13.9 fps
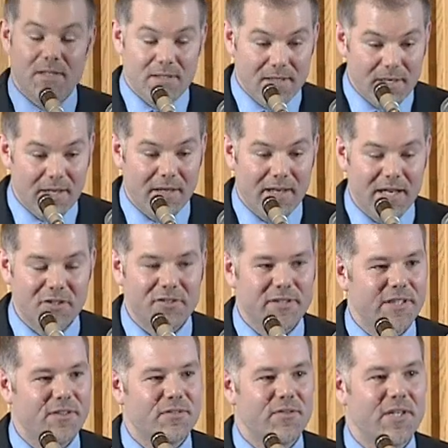Yeah,
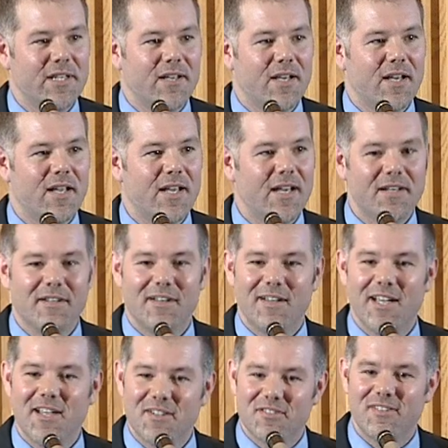actually, it's funny. I had
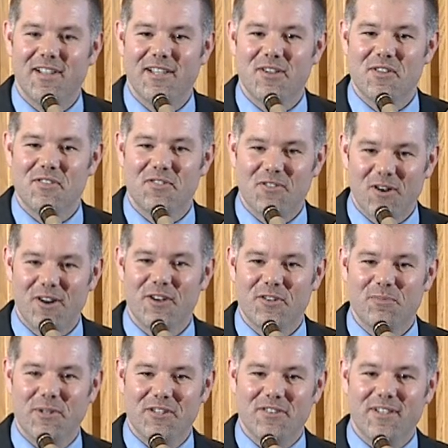a slide on
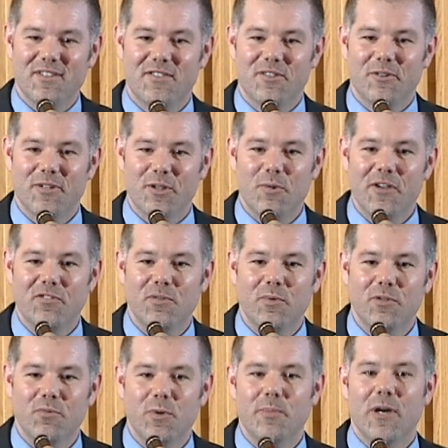Stardust mission. So the question
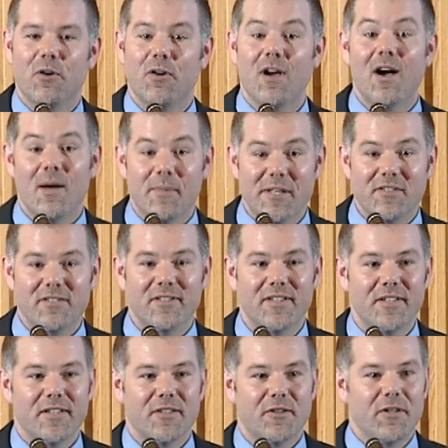was, what about comets?
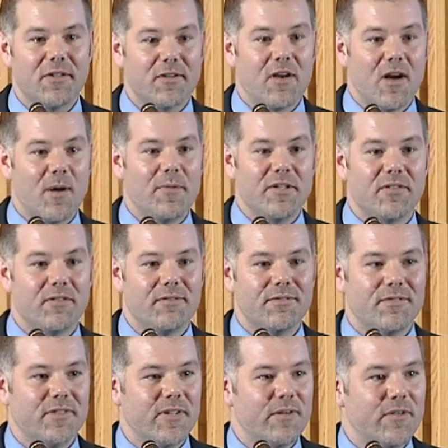Couldn't comets
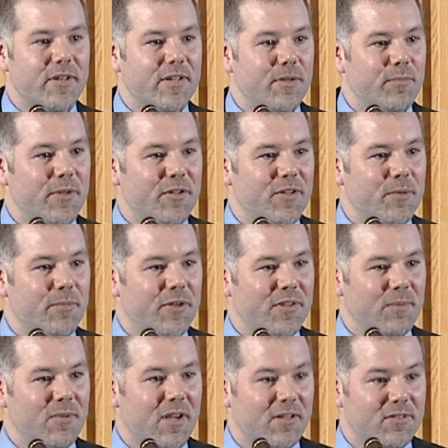have delivered the
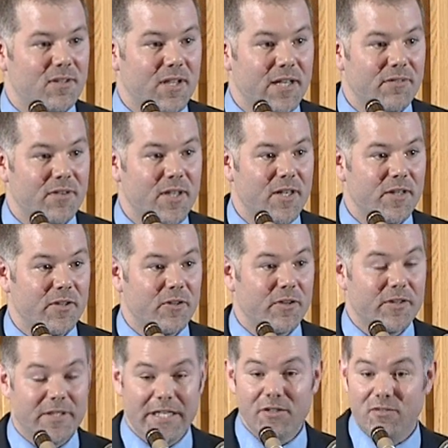building blocks of life to the
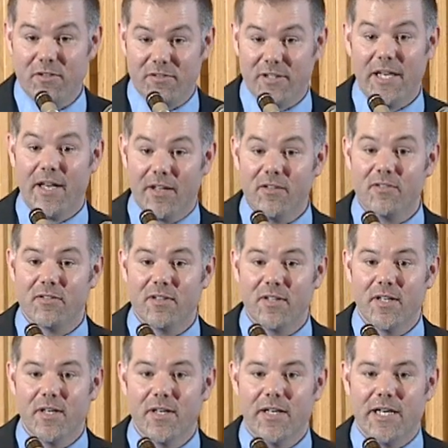Earth? And the answer is yes.
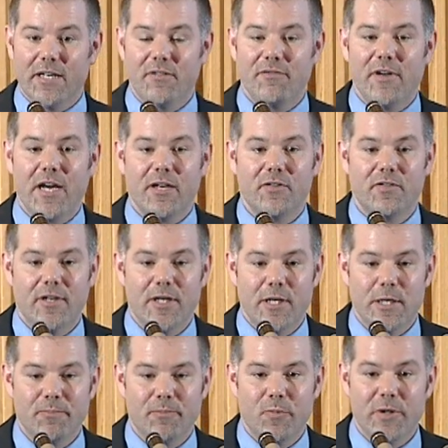And in fact,
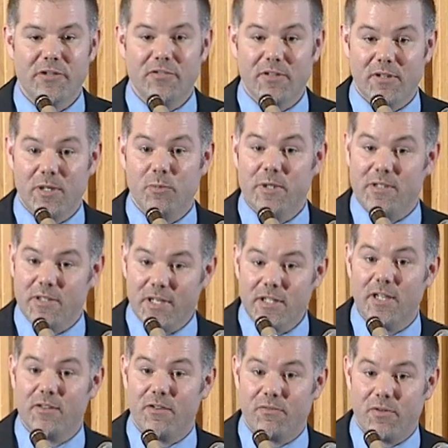recently we did
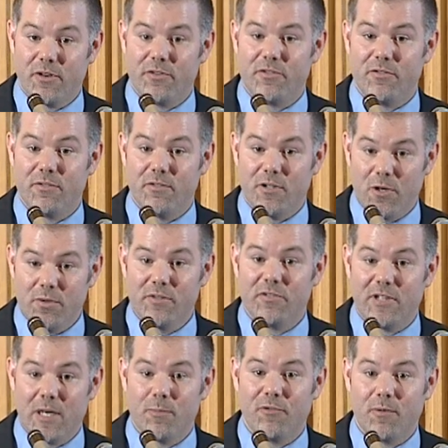get the first known
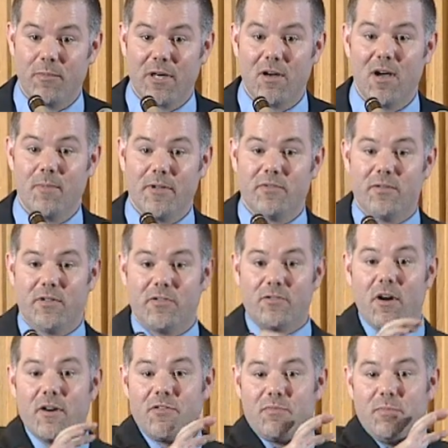sample from a comet. So the
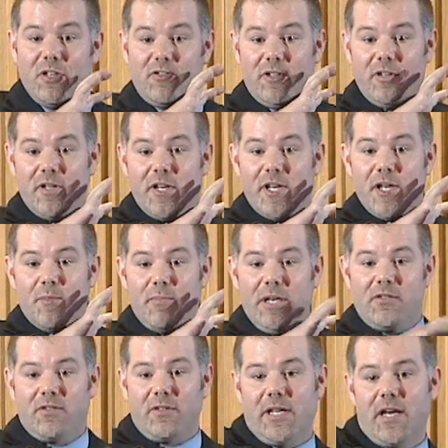Stardust mission
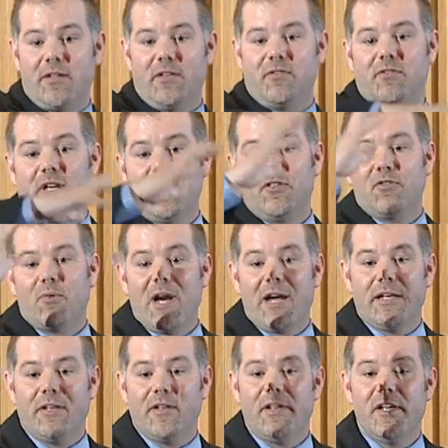basically had this tennis
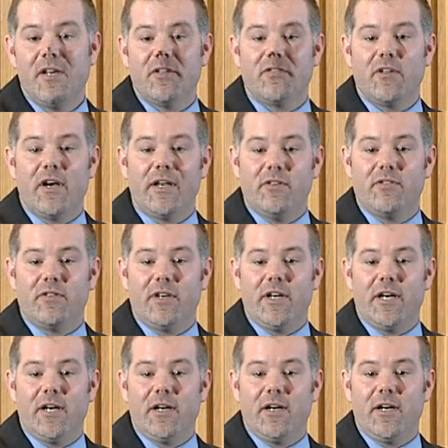racket-sized
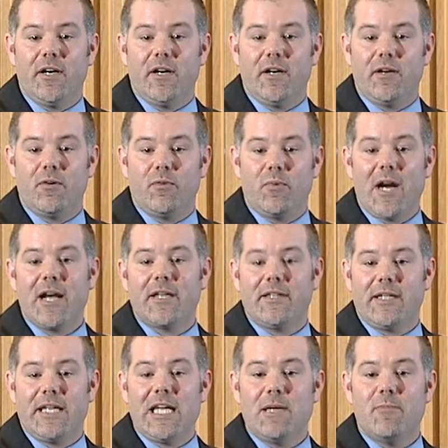racket
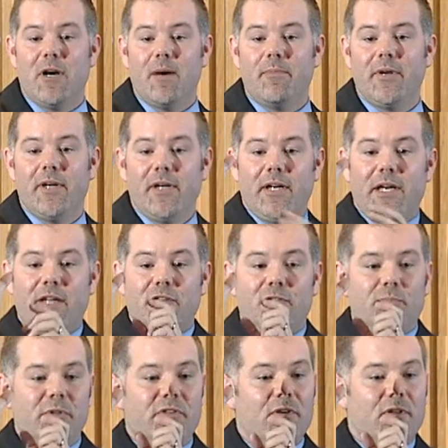that came up, had
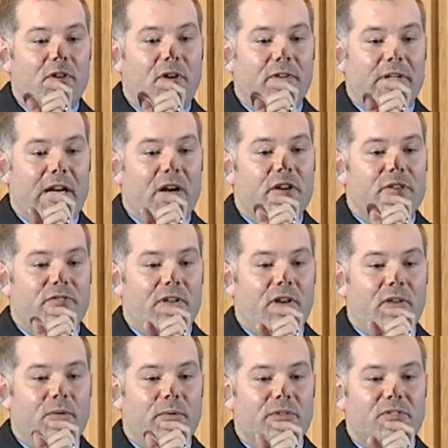this material called
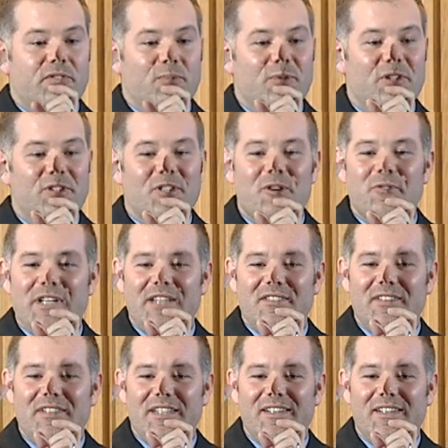aerogel, which is a real
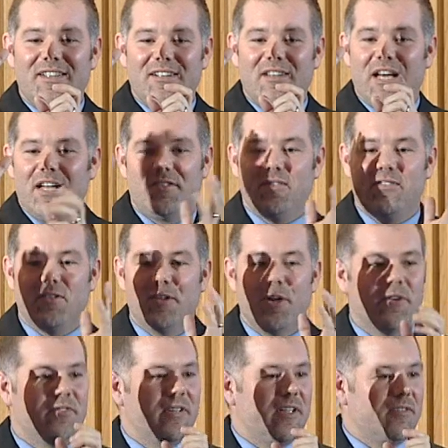low-density glass. It's the
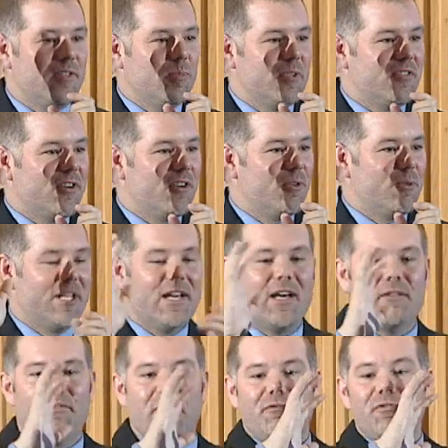lowest density material we
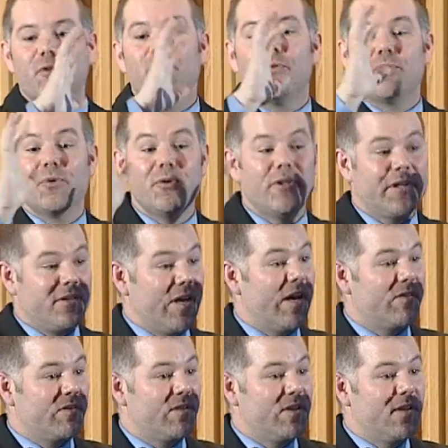have, and it flew through the
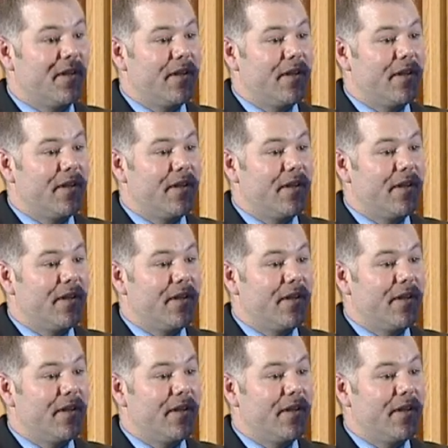dust.